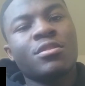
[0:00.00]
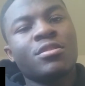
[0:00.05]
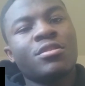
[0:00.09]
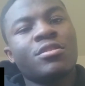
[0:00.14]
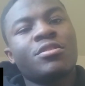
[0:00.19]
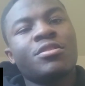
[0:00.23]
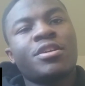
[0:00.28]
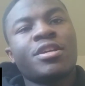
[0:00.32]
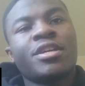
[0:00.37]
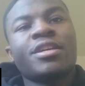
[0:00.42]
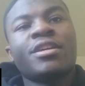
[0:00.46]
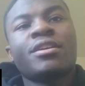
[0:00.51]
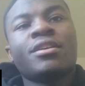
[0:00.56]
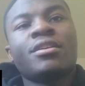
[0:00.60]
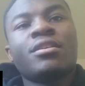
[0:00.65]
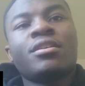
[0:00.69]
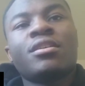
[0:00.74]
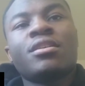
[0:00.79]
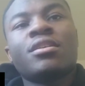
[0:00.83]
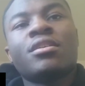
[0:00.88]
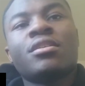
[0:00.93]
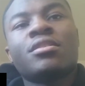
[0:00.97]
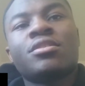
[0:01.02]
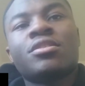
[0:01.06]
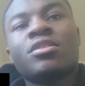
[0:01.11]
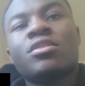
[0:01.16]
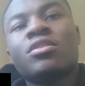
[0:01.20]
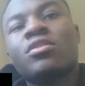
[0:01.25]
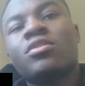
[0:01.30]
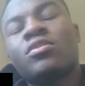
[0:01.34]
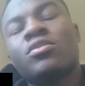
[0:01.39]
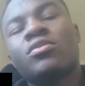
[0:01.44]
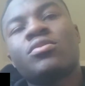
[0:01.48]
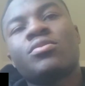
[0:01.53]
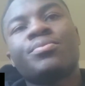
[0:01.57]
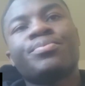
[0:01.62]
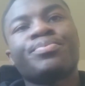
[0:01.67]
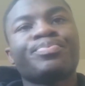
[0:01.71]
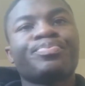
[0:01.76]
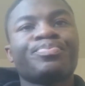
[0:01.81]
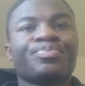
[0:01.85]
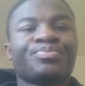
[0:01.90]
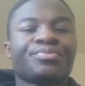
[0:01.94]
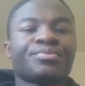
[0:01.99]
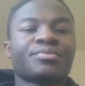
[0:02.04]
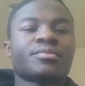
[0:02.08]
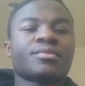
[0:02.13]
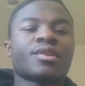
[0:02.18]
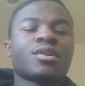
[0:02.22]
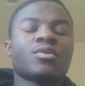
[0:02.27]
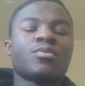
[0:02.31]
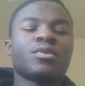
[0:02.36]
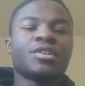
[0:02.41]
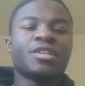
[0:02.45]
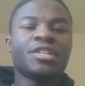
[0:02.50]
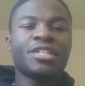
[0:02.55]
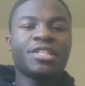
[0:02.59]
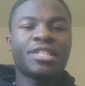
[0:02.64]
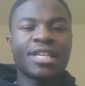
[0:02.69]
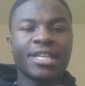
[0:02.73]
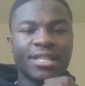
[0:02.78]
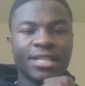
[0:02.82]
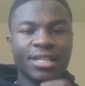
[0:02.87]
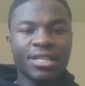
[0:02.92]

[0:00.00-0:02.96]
Okay, so where he says